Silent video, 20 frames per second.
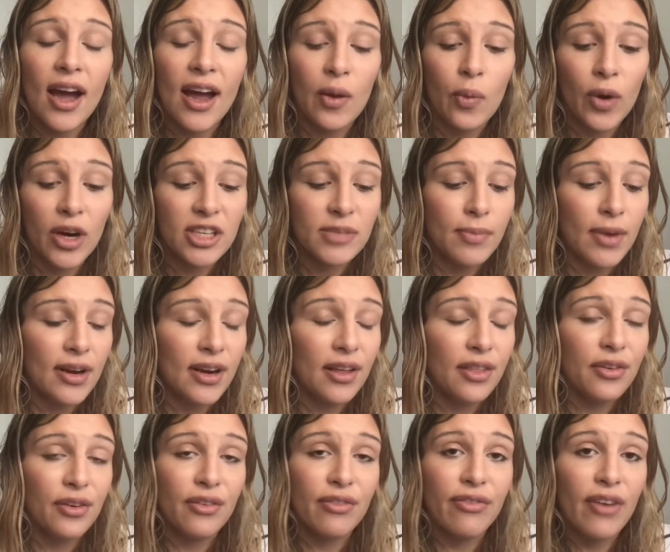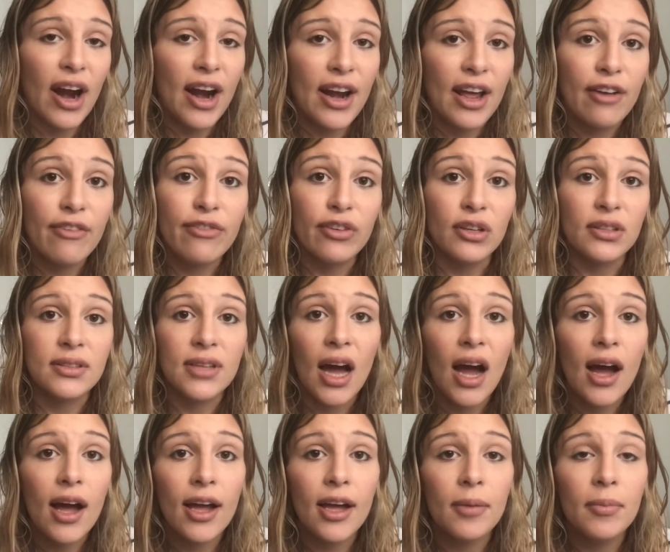I worked Monday through Friday full
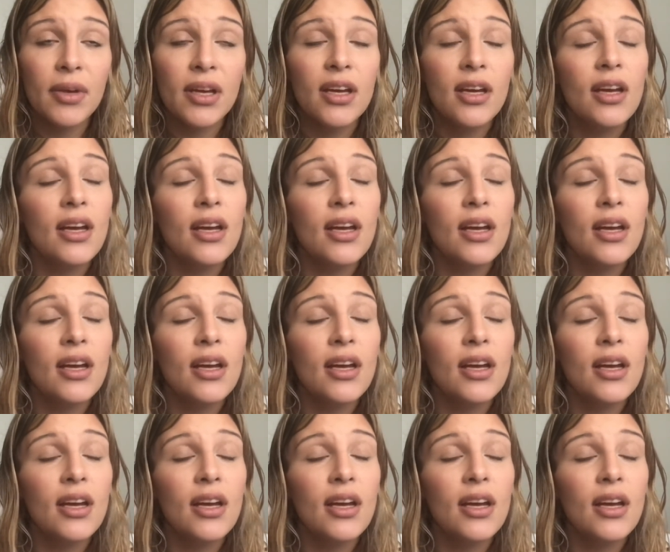time,